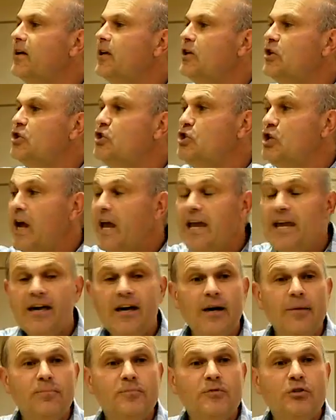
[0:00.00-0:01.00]

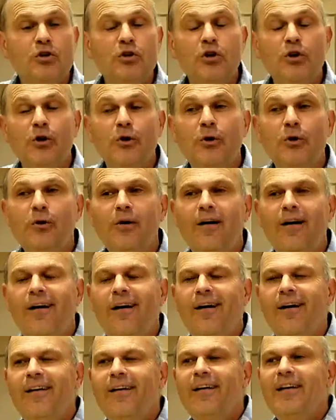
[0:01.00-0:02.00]
Jacob to
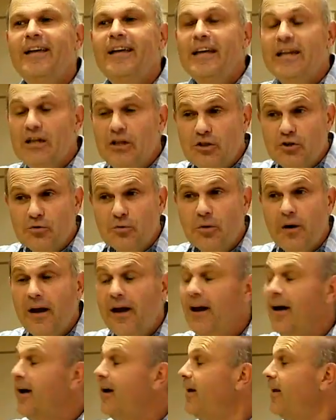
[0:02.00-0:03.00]

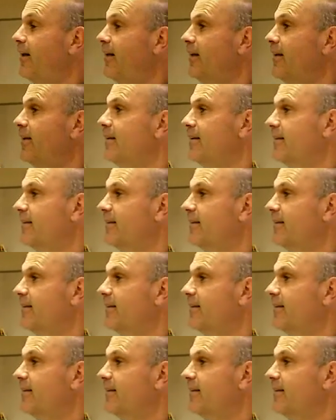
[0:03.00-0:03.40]
Israel.